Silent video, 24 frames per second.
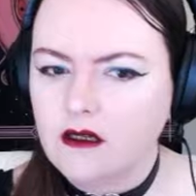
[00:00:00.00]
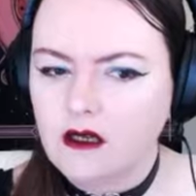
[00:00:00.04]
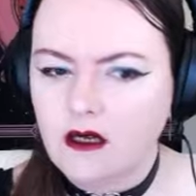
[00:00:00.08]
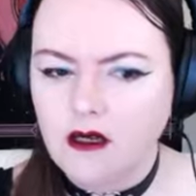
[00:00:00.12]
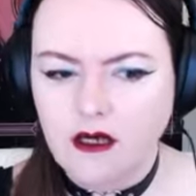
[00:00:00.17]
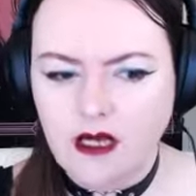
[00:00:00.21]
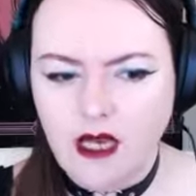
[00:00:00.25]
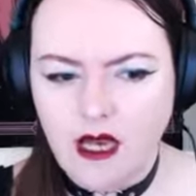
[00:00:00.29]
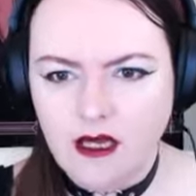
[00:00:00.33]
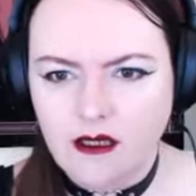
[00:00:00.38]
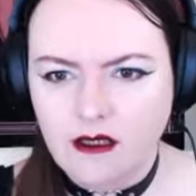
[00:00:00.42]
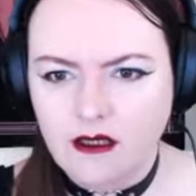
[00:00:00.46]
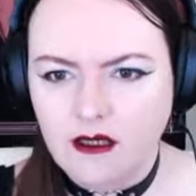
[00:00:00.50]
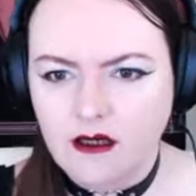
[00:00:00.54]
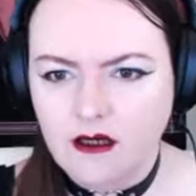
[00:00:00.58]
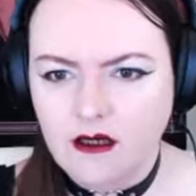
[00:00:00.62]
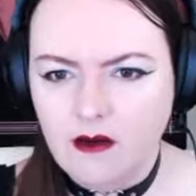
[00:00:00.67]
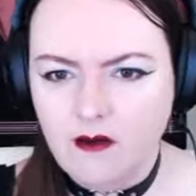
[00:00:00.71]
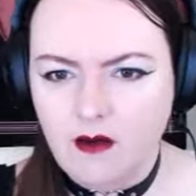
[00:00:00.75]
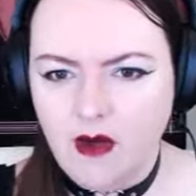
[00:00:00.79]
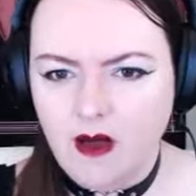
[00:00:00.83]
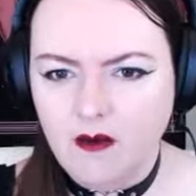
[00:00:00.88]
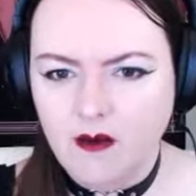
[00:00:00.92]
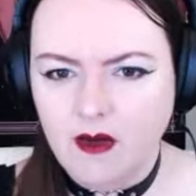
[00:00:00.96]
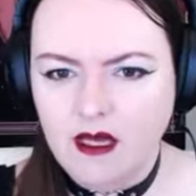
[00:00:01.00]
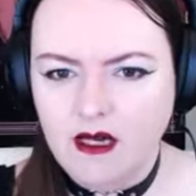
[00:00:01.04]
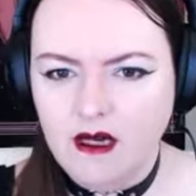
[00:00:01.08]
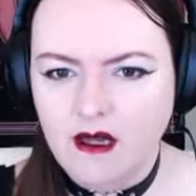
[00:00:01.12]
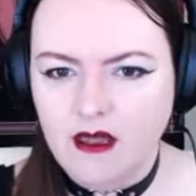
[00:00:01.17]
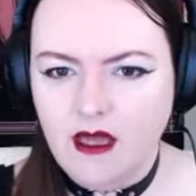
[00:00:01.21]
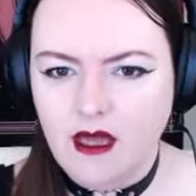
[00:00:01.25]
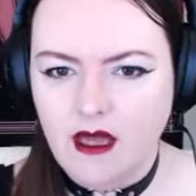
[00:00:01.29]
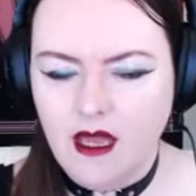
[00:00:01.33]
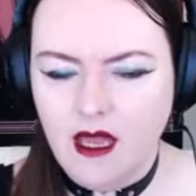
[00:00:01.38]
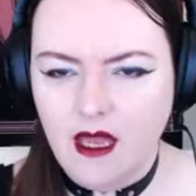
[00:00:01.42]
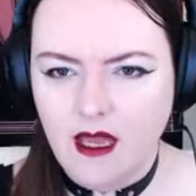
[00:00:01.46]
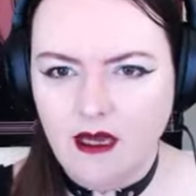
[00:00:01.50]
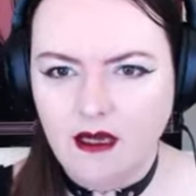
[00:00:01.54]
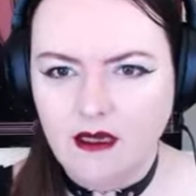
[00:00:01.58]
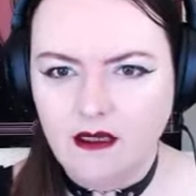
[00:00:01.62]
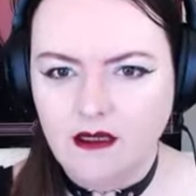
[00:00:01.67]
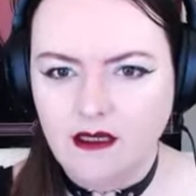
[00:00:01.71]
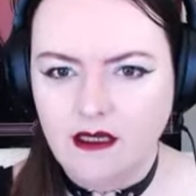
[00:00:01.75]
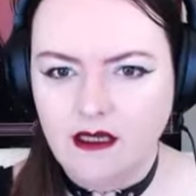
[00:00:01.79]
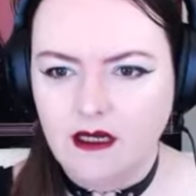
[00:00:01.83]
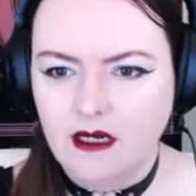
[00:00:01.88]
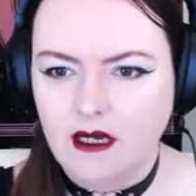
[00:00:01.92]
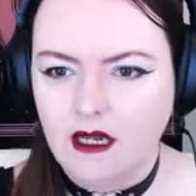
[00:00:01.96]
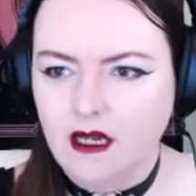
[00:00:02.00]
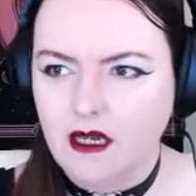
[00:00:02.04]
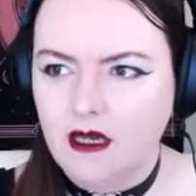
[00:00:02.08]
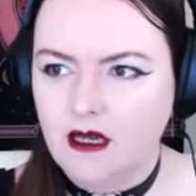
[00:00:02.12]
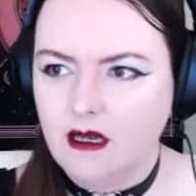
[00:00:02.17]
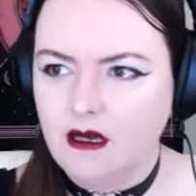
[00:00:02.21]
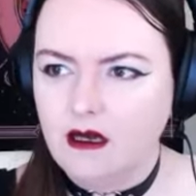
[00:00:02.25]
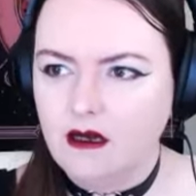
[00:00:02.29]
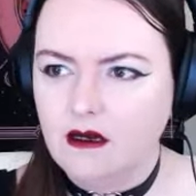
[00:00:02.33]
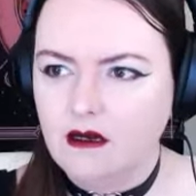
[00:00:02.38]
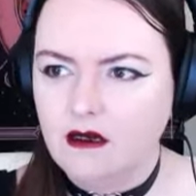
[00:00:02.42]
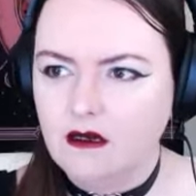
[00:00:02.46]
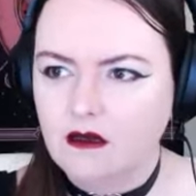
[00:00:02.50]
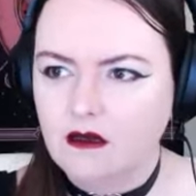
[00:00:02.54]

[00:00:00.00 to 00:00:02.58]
Okay, so there might be another exit here.